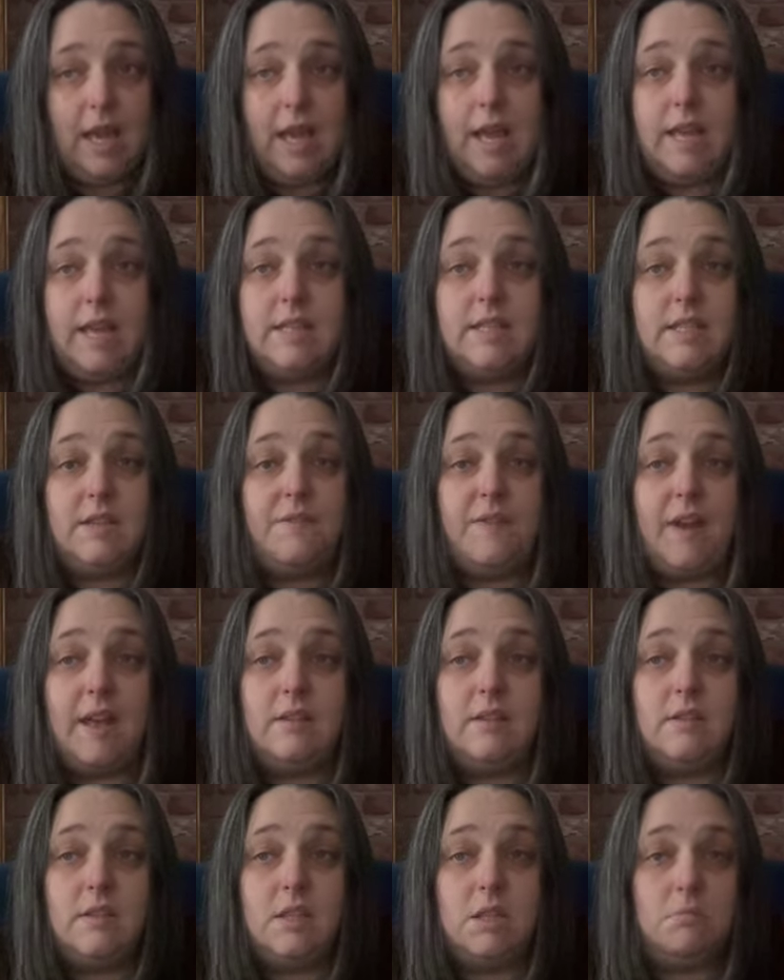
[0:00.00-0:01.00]
His
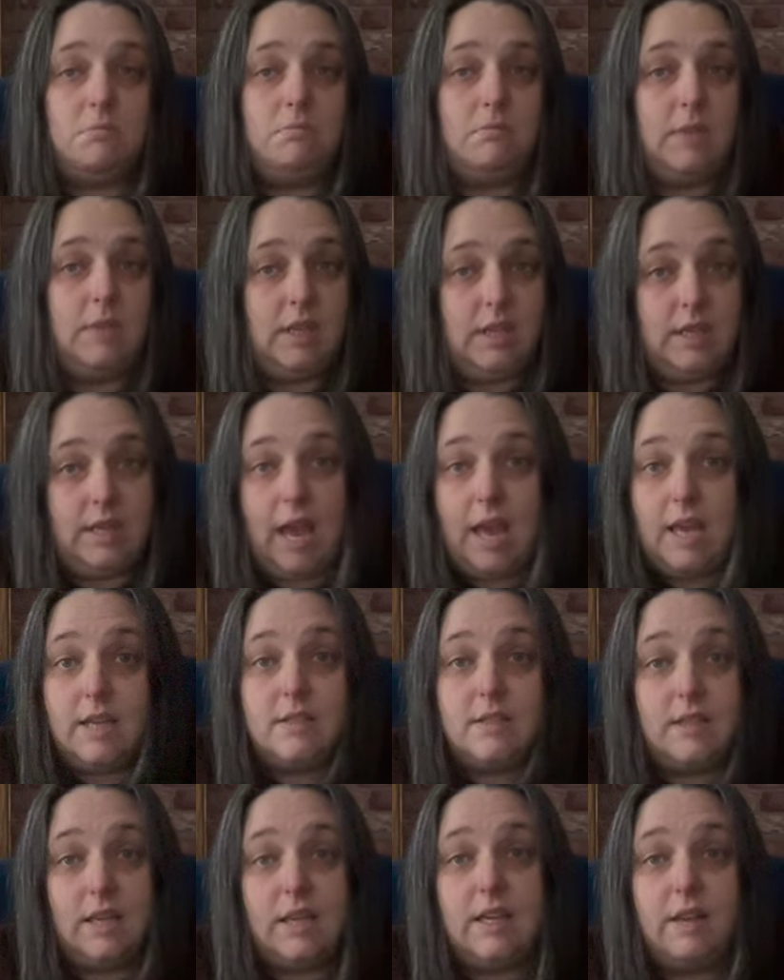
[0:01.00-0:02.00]
defence?
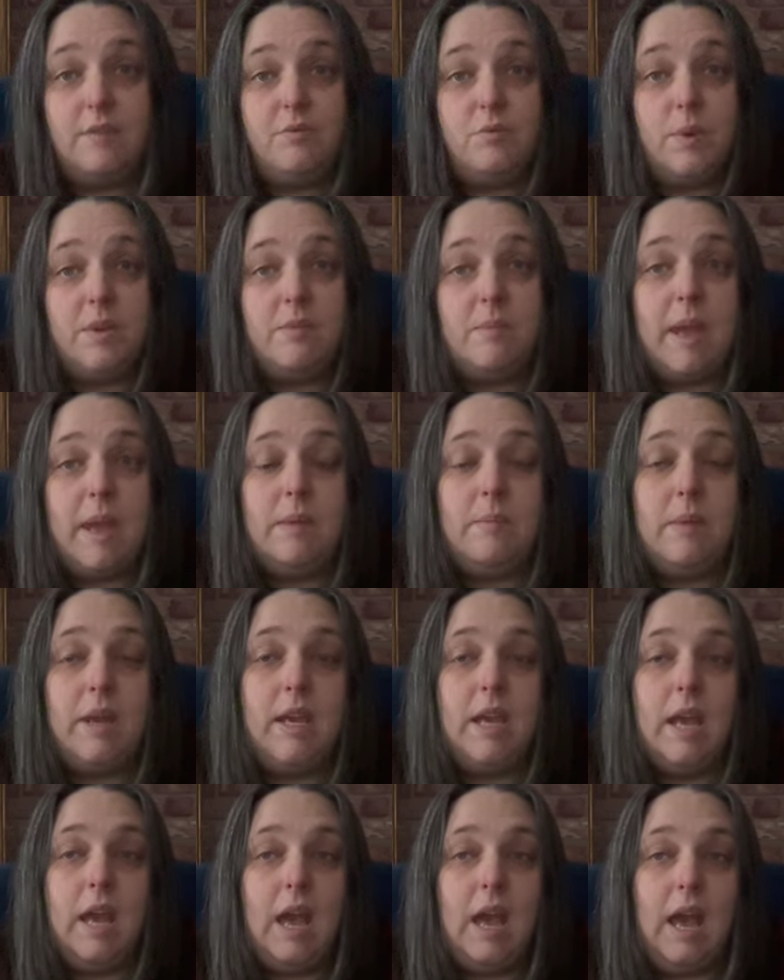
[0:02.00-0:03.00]
Yes, he lived with Mamie
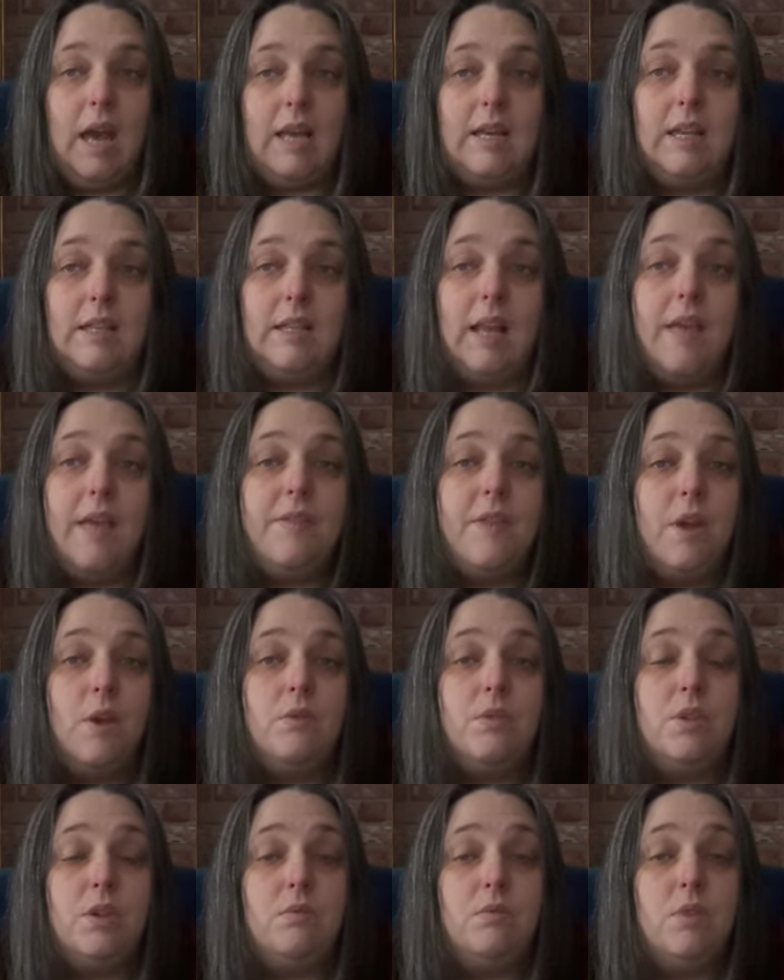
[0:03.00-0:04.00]
and had let
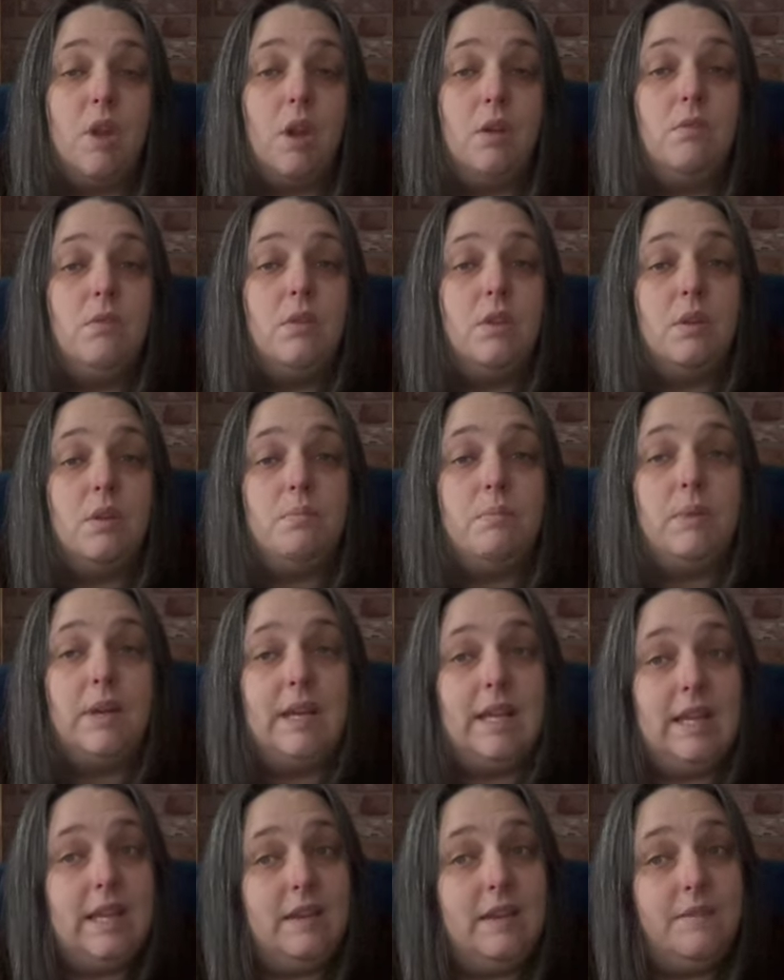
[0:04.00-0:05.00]
those who know them
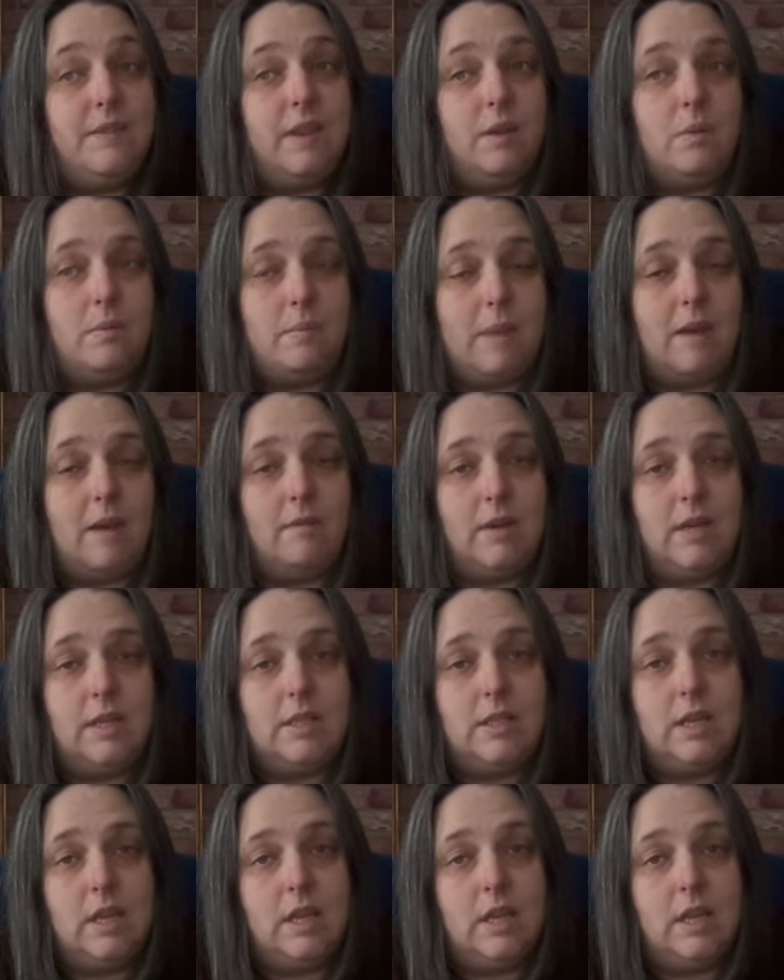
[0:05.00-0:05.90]
believe they were married.